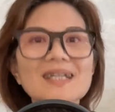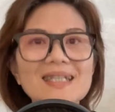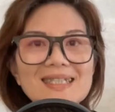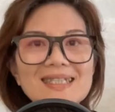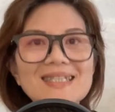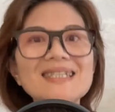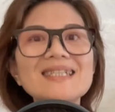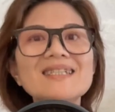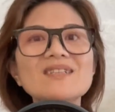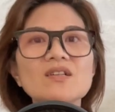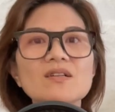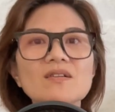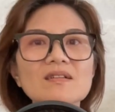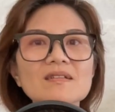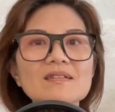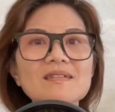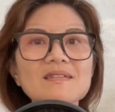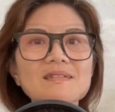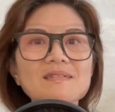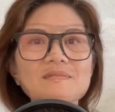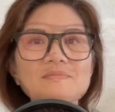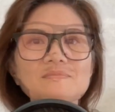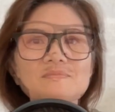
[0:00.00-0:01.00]

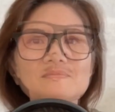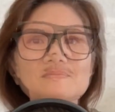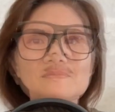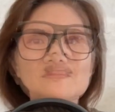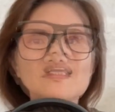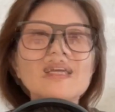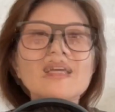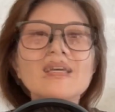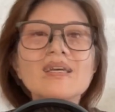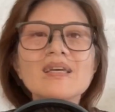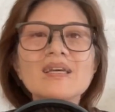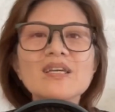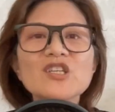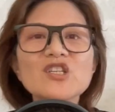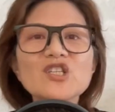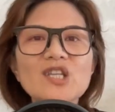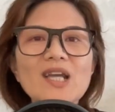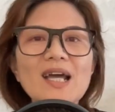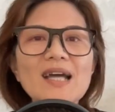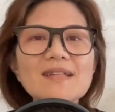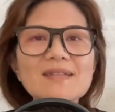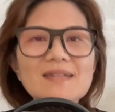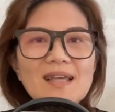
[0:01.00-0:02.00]
detox.
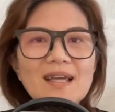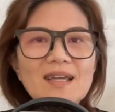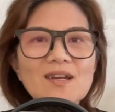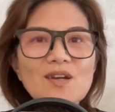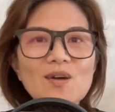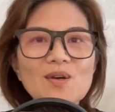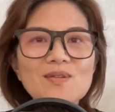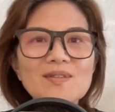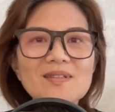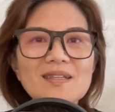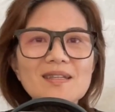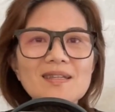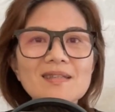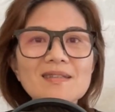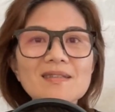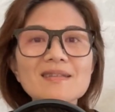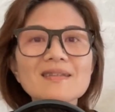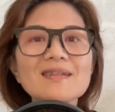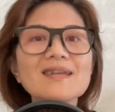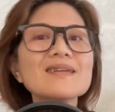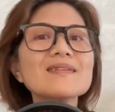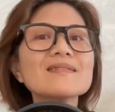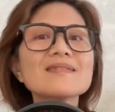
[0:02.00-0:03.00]
Shared
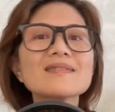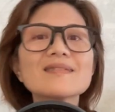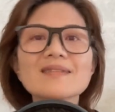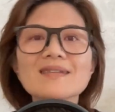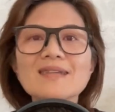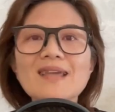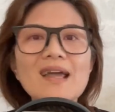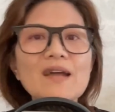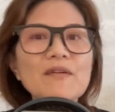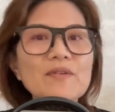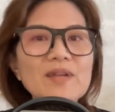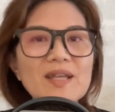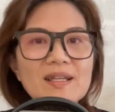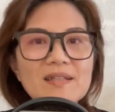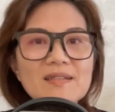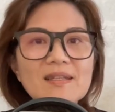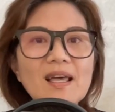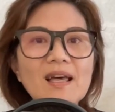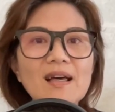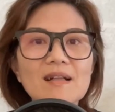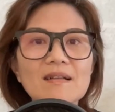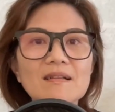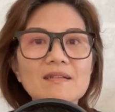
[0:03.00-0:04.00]
psychosis is scary as
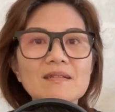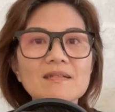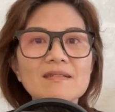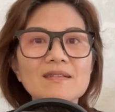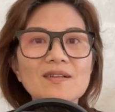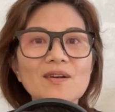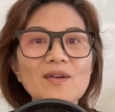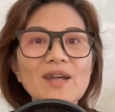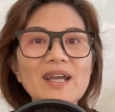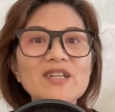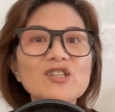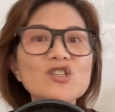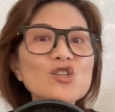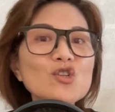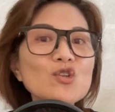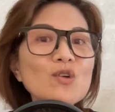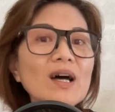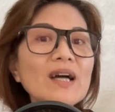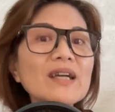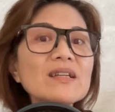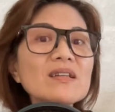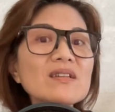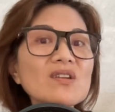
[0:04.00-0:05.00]
hell, okay?
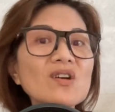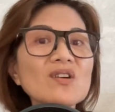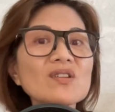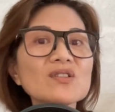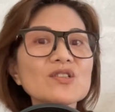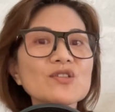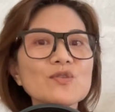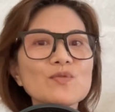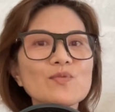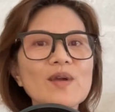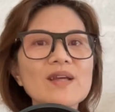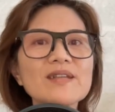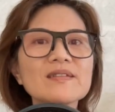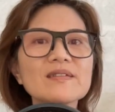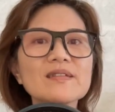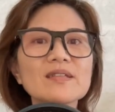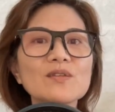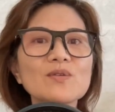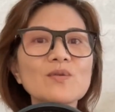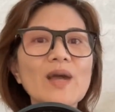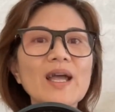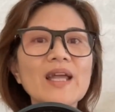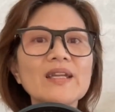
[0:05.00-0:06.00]
Try not to
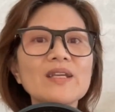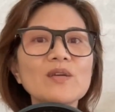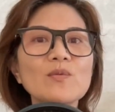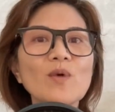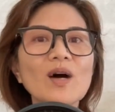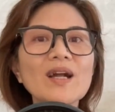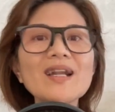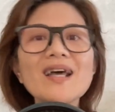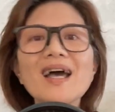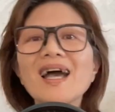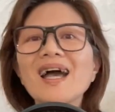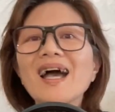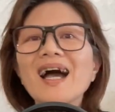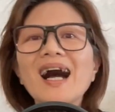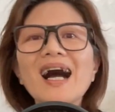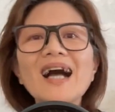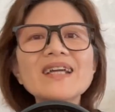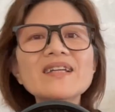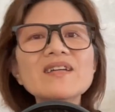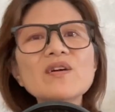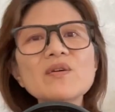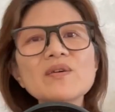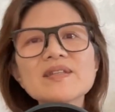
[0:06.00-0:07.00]
rescue anyone.
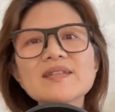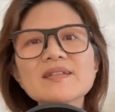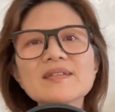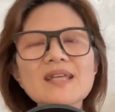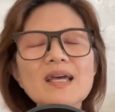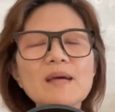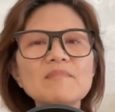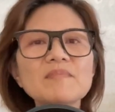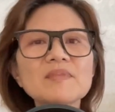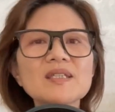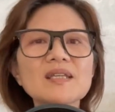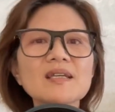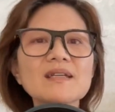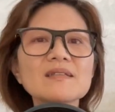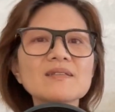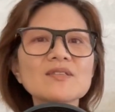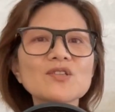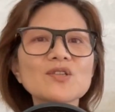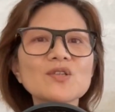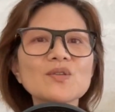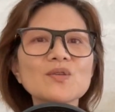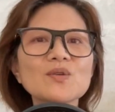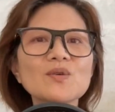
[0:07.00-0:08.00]
I know it's tempting
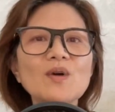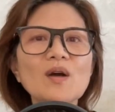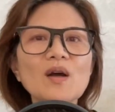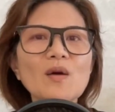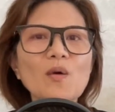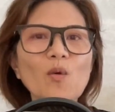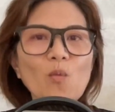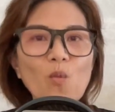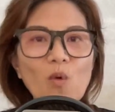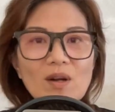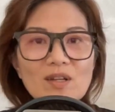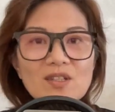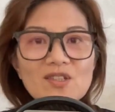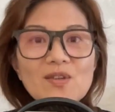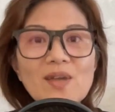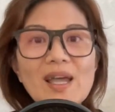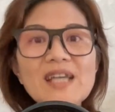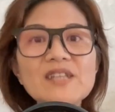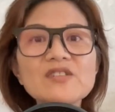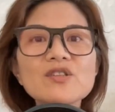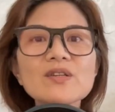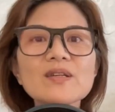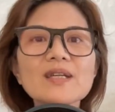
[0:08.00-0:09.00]
to want to
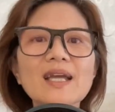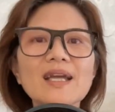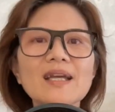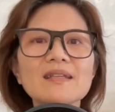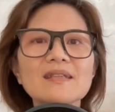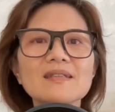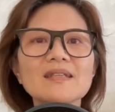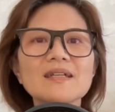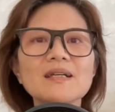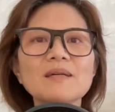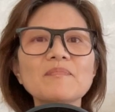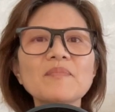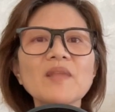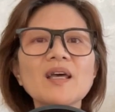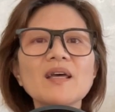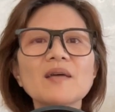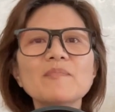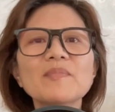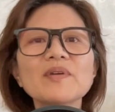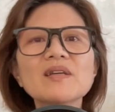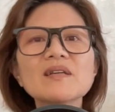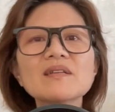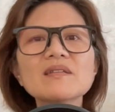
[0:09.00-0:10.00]
educate them
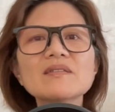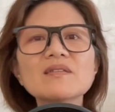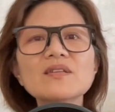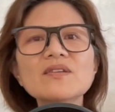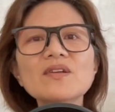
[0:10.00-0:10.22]
because,